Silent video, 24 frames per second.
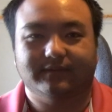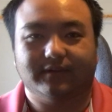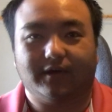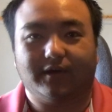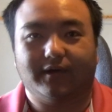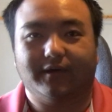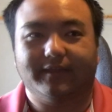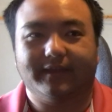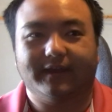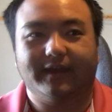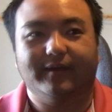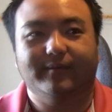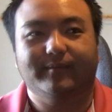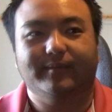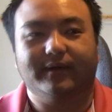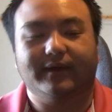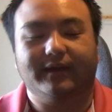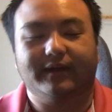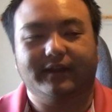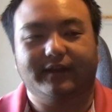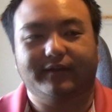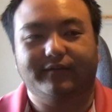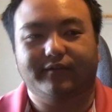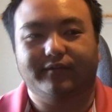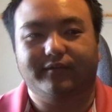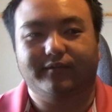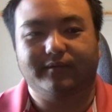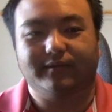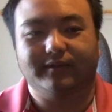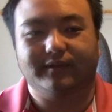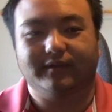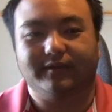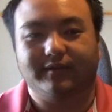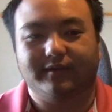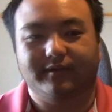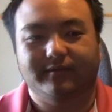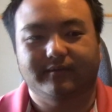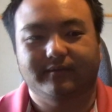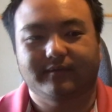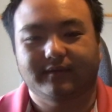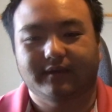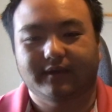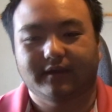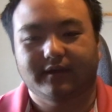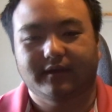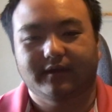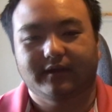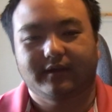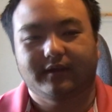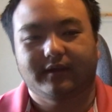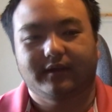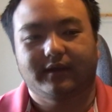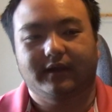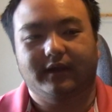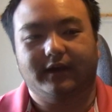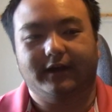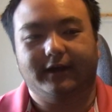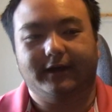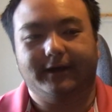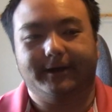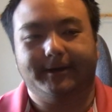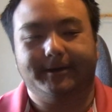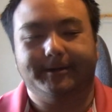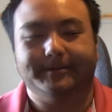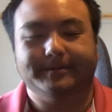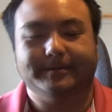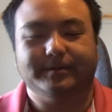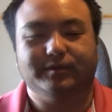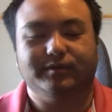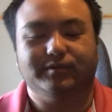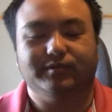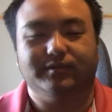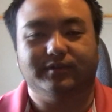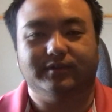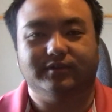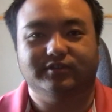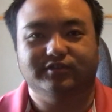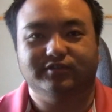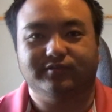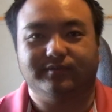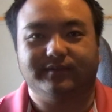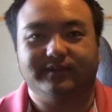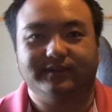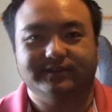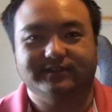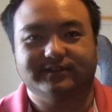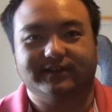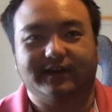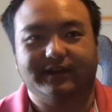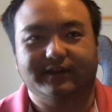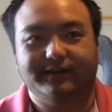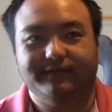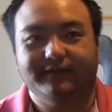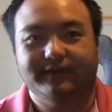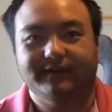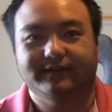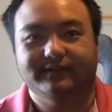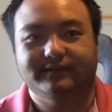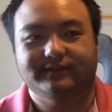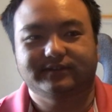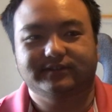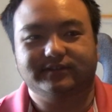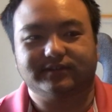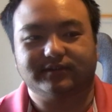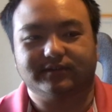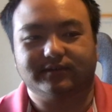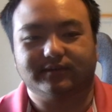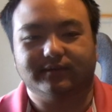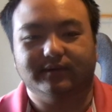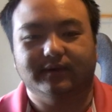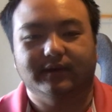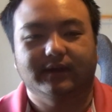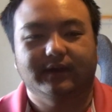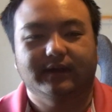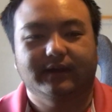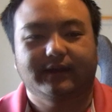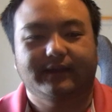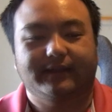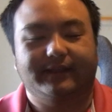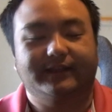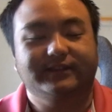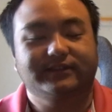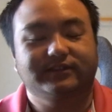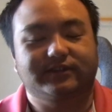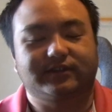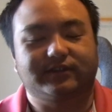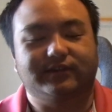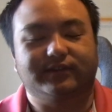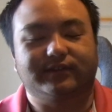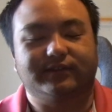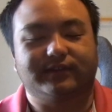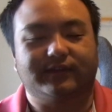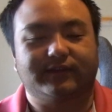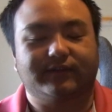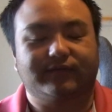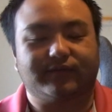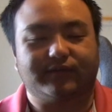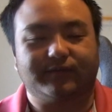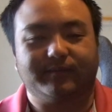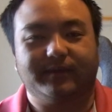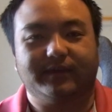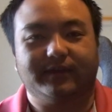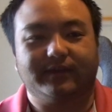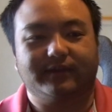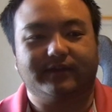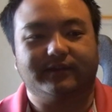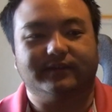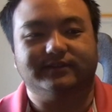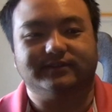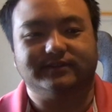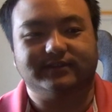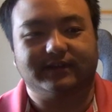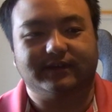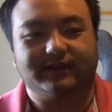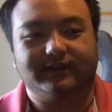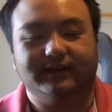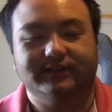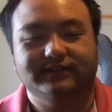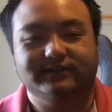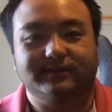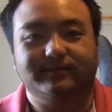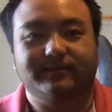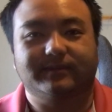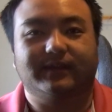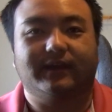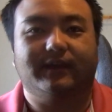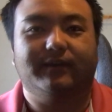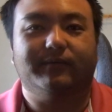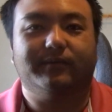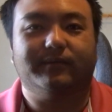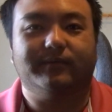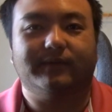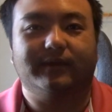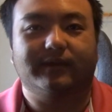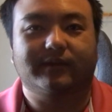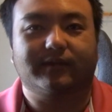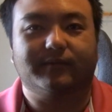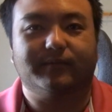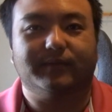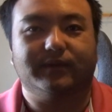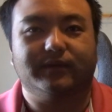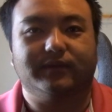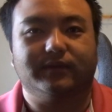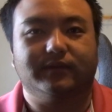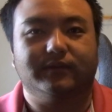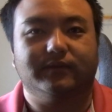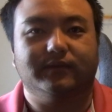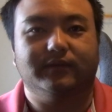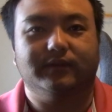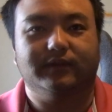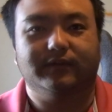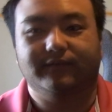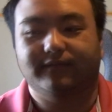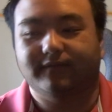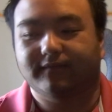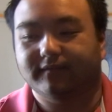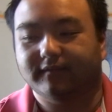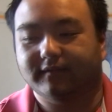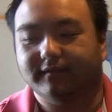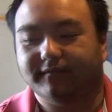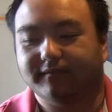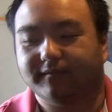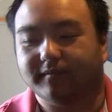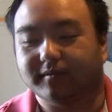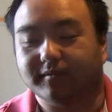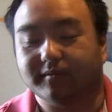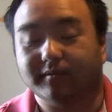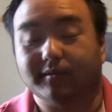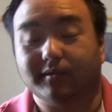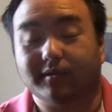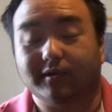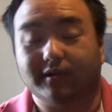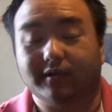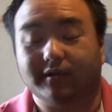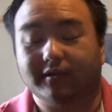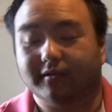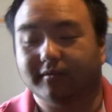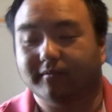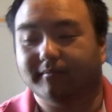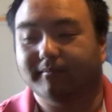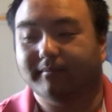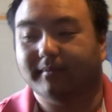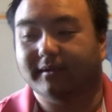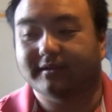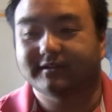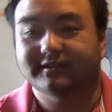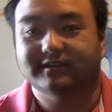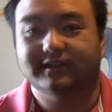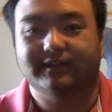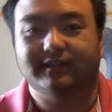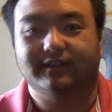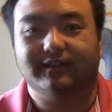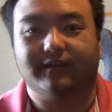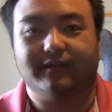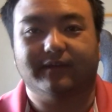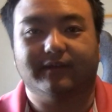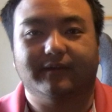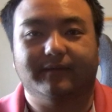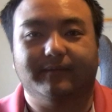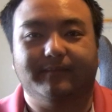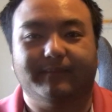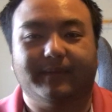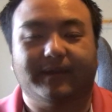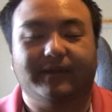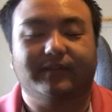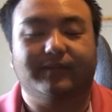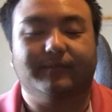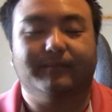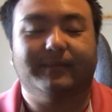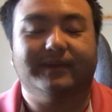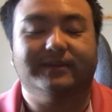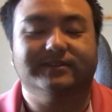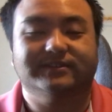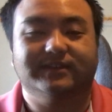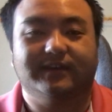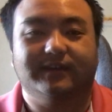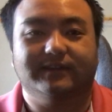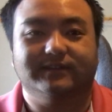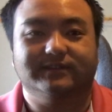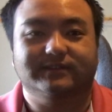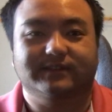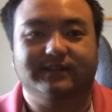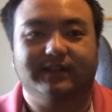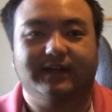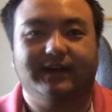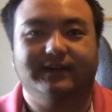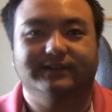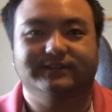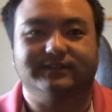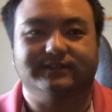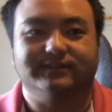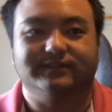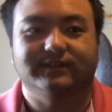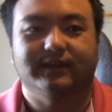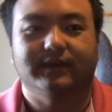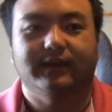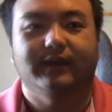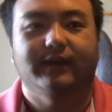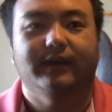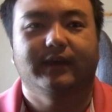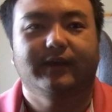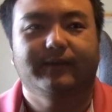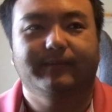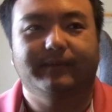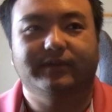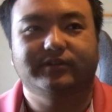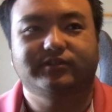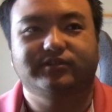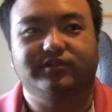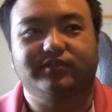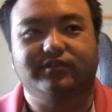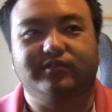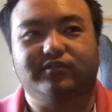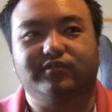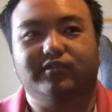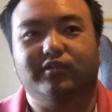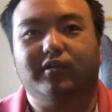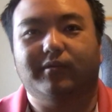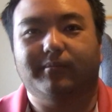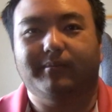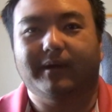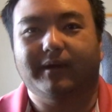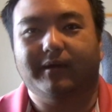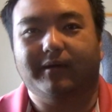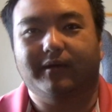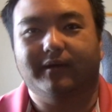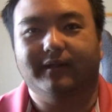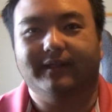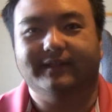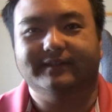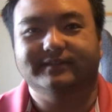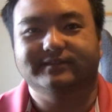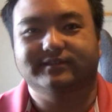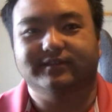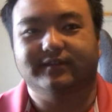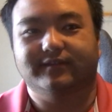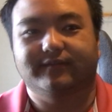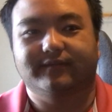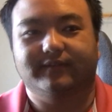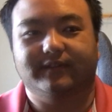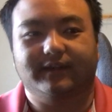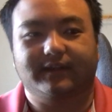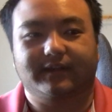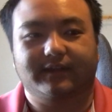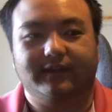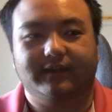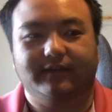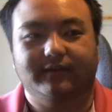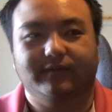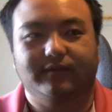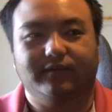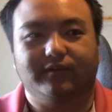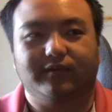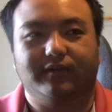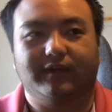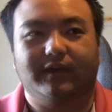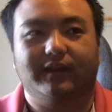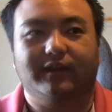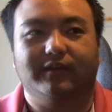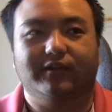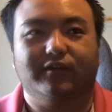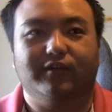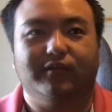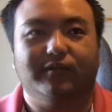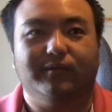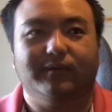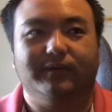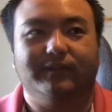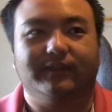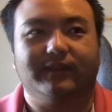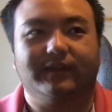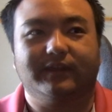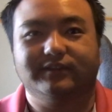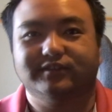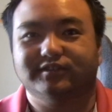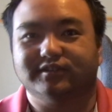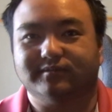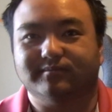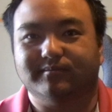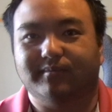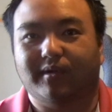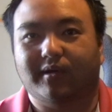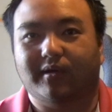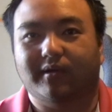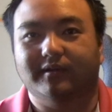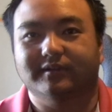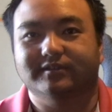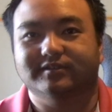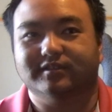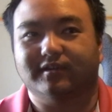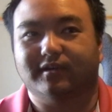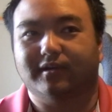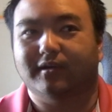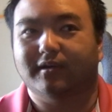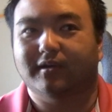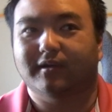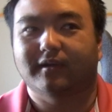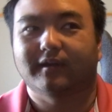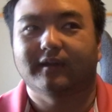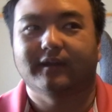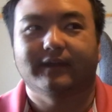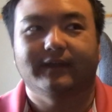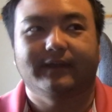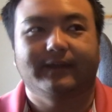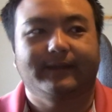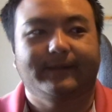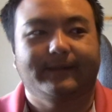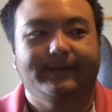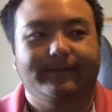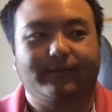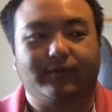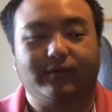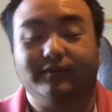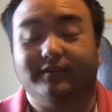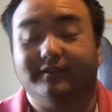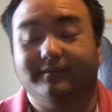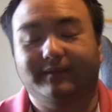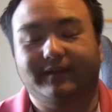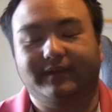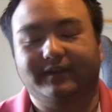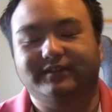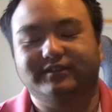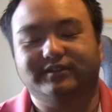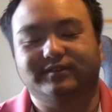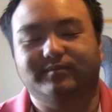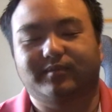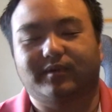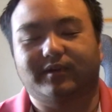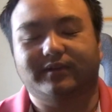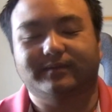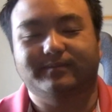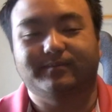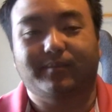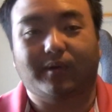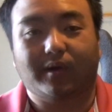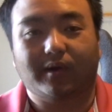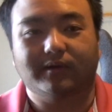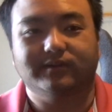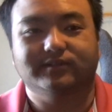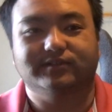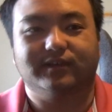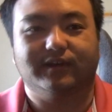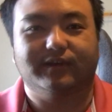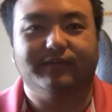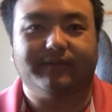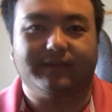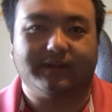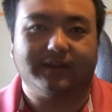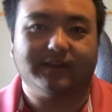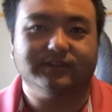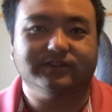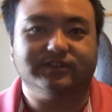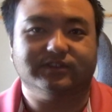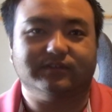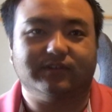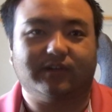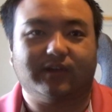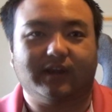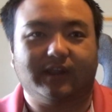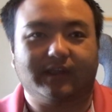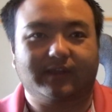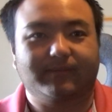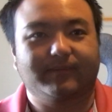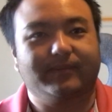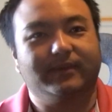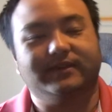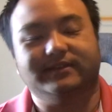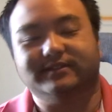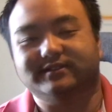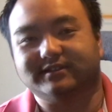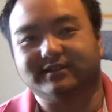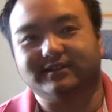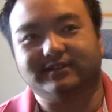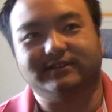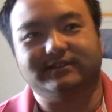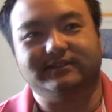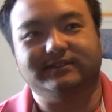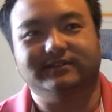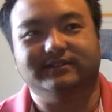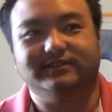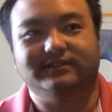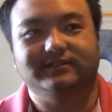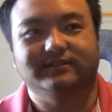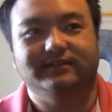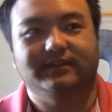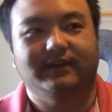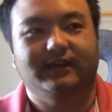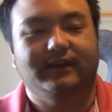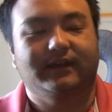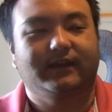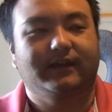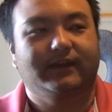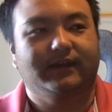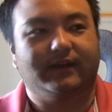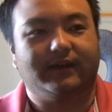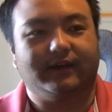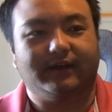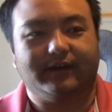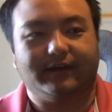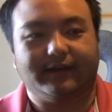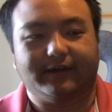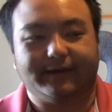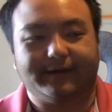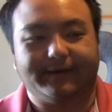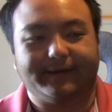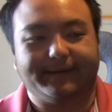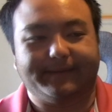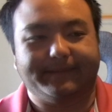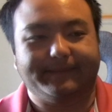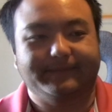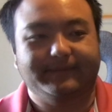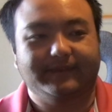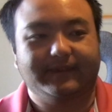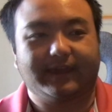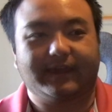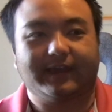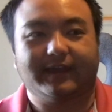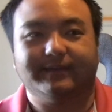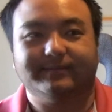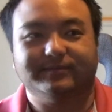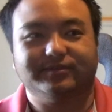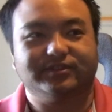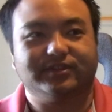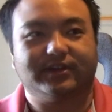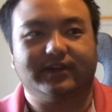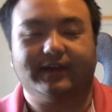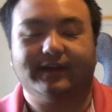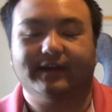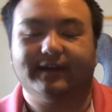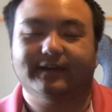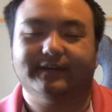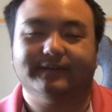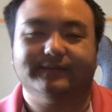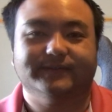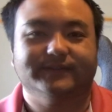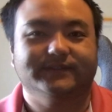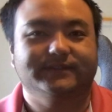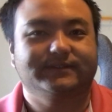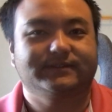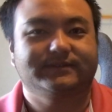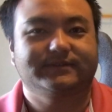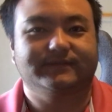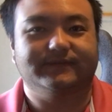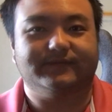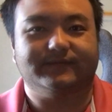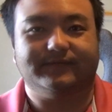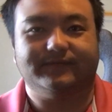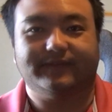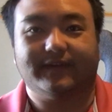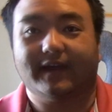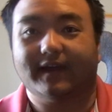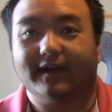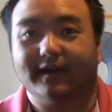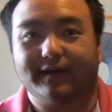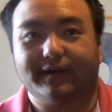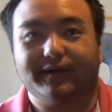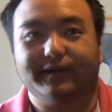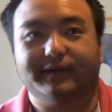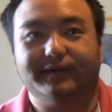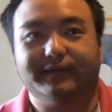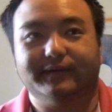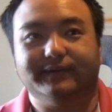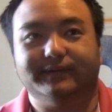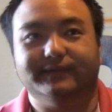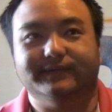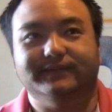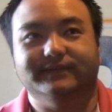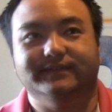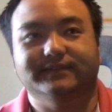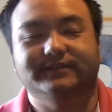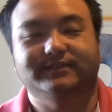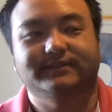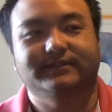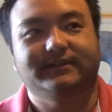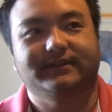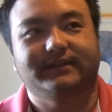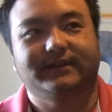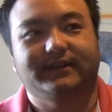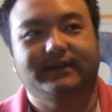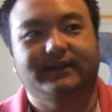all that, but I never really knew the tuning side of it. So that's a good thing for me, because that's something I would recommend you if you were gonna make the best out of his classes. Make sure you know about all that stuff. Like, you gotta know what engine parts are, or not engine parts of an engine are, like pistons, camshafts, valves,